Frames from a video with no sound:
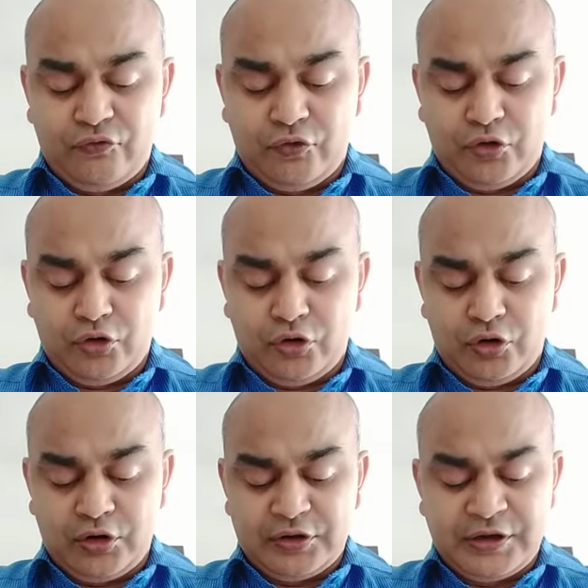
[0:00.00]

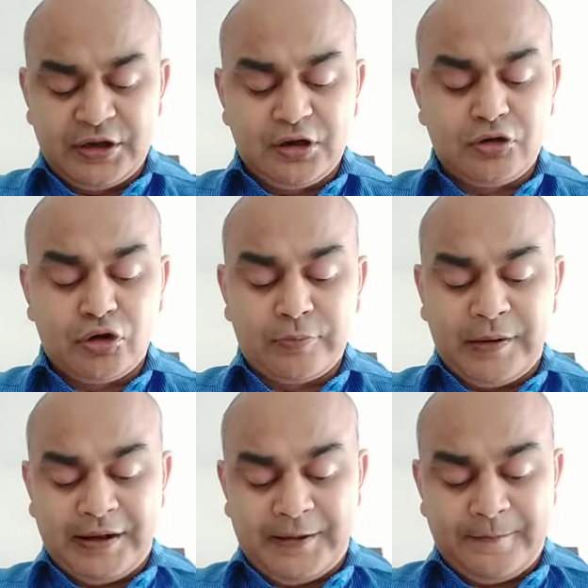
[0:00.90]
for the year gone
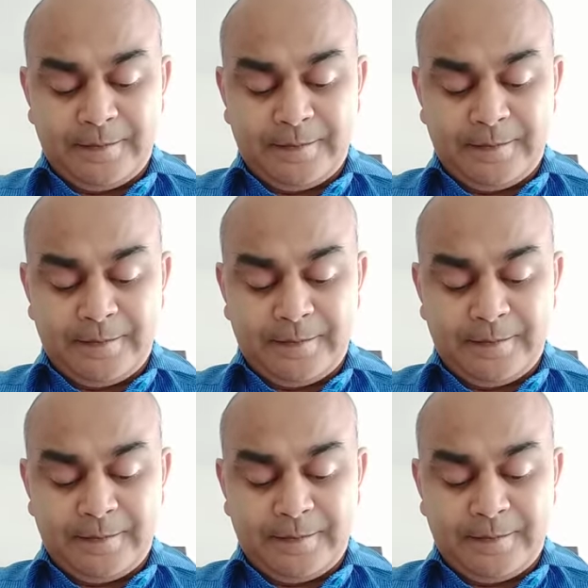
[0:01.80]
by,